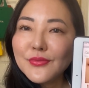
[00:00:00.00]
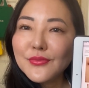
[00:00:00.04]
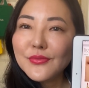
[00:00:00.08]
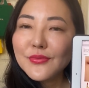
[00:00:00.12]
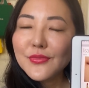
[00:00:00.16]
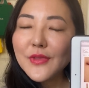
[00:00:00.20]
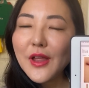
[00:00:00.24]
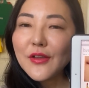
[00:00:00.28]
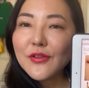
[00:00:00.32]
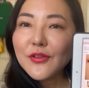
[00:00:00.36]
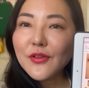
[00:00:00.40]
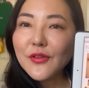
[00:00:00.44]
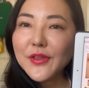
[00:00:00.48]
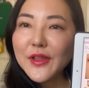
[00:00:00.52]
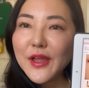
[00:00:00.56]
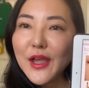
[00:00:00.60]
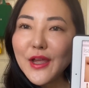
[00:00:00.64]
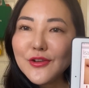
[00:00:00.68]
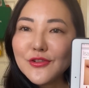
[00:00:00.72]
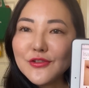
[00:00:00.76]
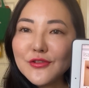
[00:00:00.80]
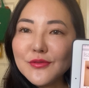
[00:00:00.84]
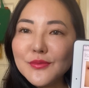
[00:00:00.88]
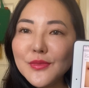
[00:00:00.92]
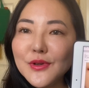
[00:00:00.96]
that's on the
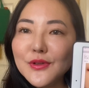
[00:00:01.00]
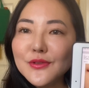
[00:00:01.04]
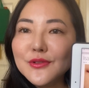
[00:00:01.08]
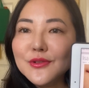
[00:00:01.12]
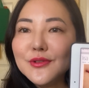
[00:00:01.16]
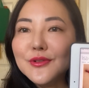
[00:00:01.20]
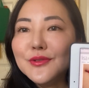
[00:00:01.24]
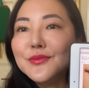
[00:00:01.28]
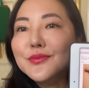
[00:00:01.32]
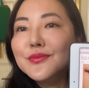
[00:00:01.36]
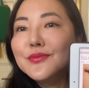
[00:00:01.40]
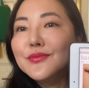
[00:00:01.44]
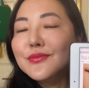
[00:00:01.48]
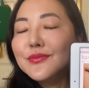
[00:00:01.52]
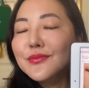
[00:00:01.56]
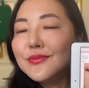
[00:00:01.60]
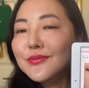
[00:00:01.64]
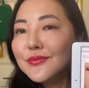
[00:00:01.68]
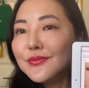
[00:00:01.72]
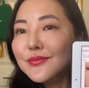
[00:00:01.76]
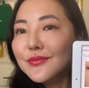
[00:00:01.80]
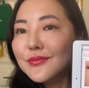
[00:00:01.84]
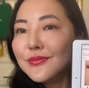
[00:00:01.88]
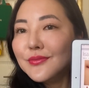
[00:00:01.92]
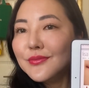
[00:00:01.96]
Asian model.
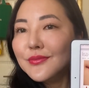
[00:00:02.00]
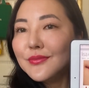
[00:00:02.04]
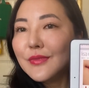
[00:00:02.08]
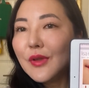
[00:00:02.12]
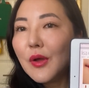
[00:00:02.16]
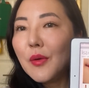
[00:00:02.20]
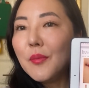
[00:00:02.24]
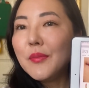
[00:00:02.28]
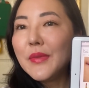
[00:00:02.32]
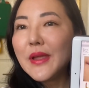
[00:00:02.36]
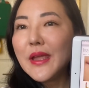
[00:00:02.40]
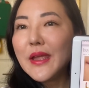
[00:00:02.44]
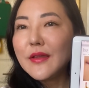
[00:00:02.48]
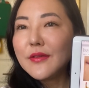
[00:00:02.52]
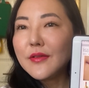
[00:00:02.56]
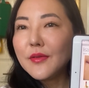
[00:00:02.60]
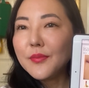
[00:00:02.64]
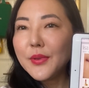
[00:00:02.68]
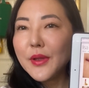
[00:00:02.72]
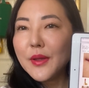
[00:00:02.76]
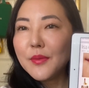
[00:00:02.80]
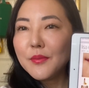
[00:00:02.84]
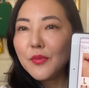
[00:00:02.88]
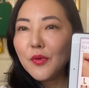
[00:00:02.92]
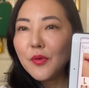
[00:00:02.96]
On me, it's a
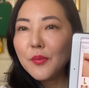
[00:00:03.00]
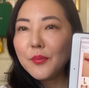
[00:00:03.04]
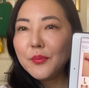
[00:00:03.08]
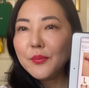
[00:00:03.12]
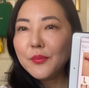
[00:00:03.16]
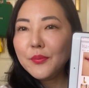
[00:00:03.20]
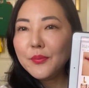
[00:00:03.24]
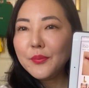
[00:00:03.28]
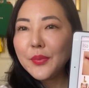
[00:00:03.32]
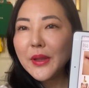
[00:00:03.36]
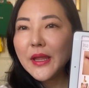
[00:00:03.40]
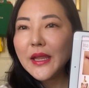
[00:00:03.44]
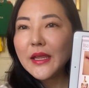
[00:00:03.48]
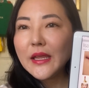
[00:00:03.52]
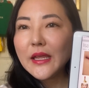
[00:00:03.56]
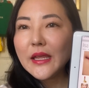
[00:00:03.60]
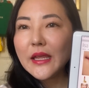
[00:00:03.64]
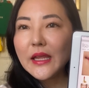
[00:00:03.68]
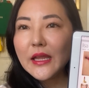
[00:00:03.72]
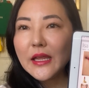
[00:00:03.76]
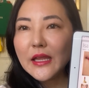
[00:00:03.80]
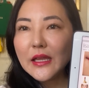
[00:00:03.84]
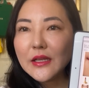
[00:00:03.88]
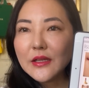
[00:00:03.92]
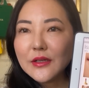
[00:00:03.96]
bit more
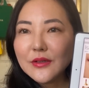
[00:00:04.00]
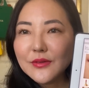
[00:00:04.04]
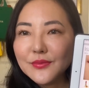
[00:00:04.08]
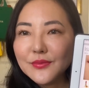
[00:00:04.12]
pinky.